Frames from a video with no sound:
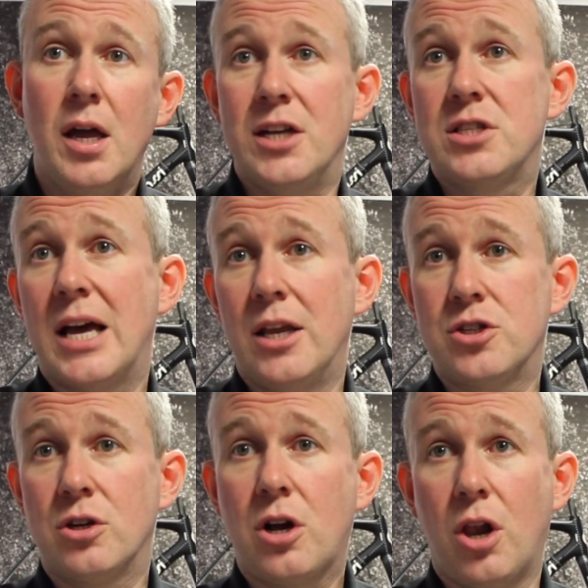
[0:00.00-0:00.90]

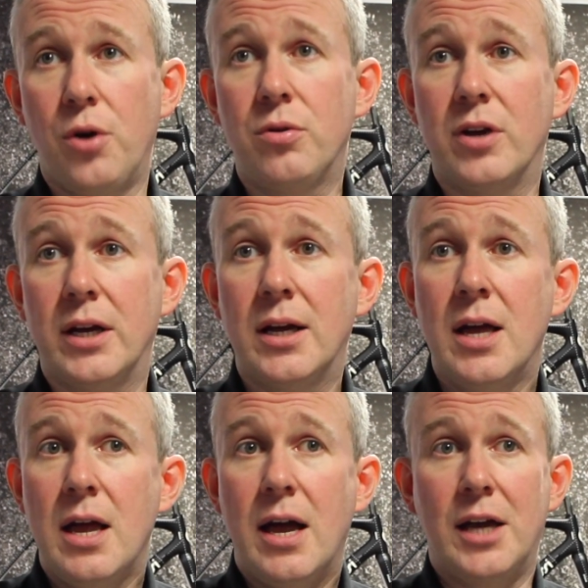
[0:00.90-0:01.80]
intelligent clothing
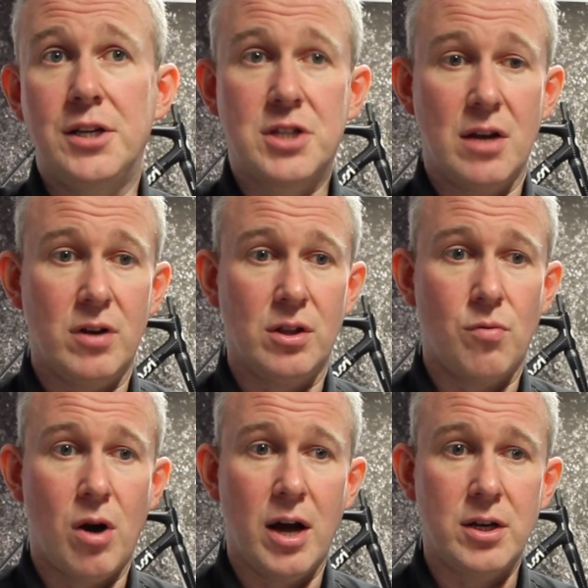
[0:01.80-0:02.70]
and is giving
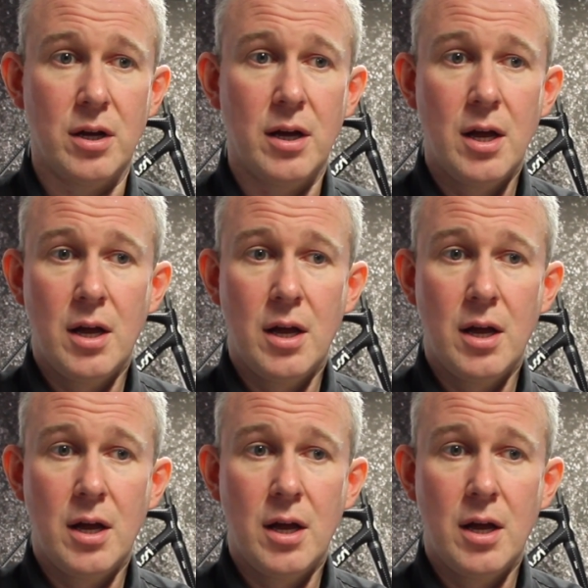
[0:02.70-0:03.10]
the rider